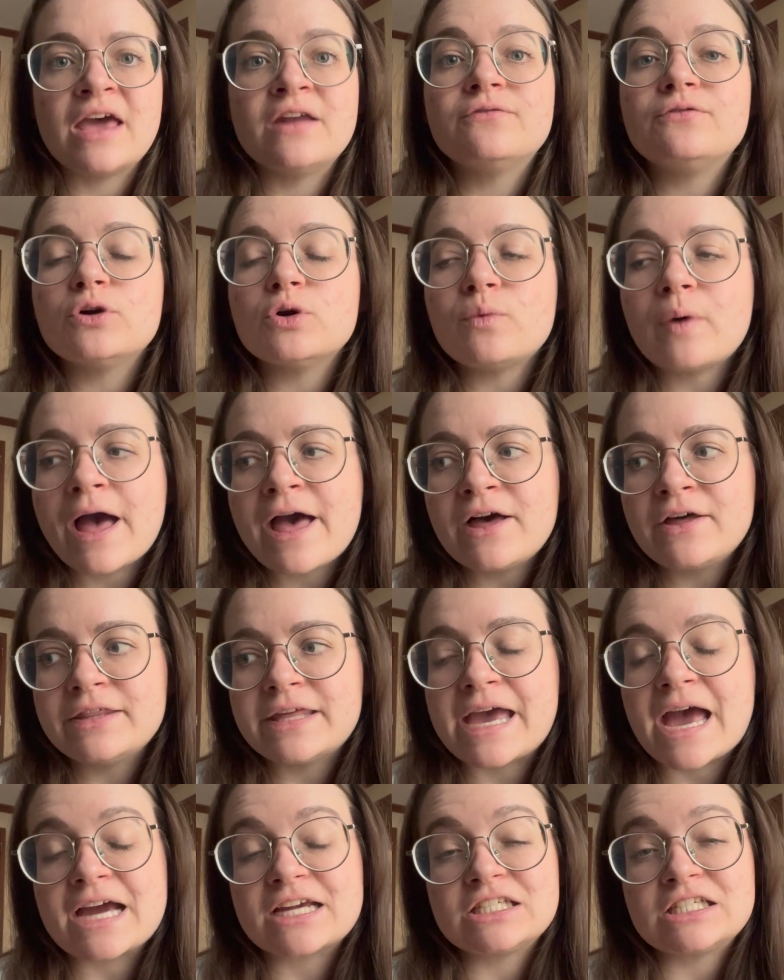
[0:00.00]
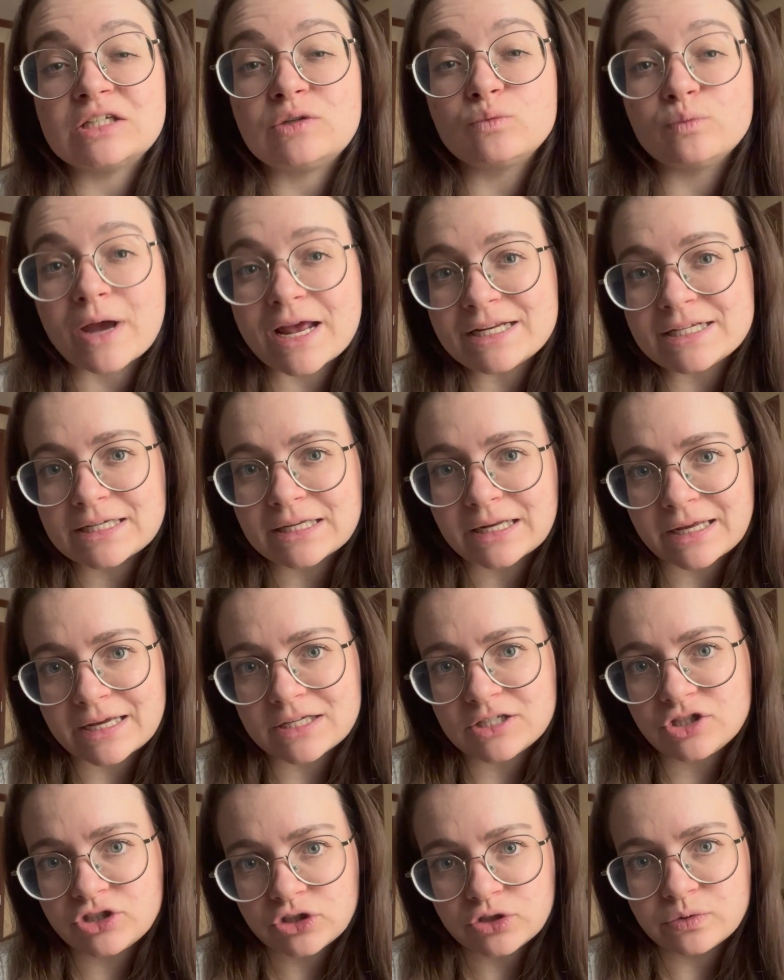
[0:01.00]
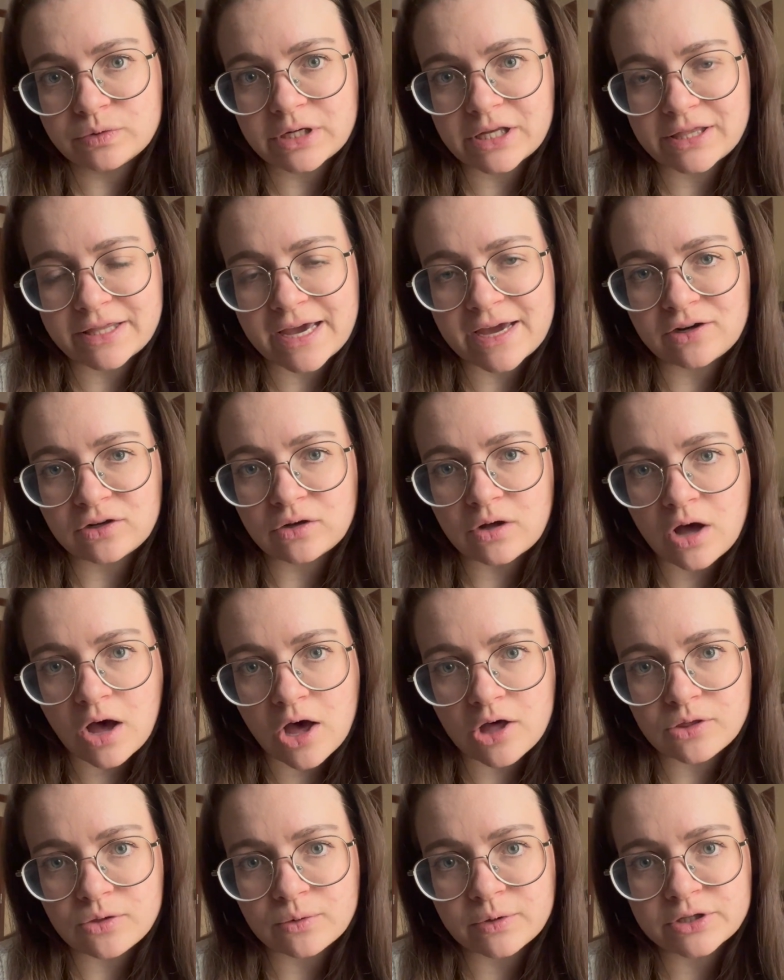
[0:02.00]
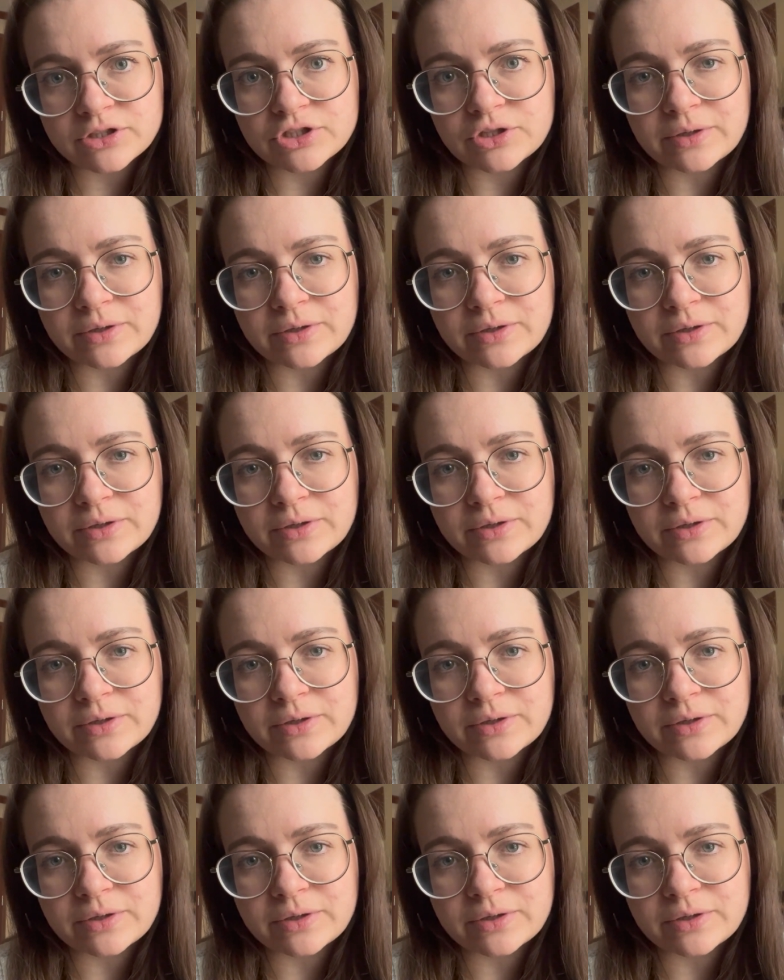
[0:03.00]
And for a while, they actually rented it to Nathaniel Hawthorne.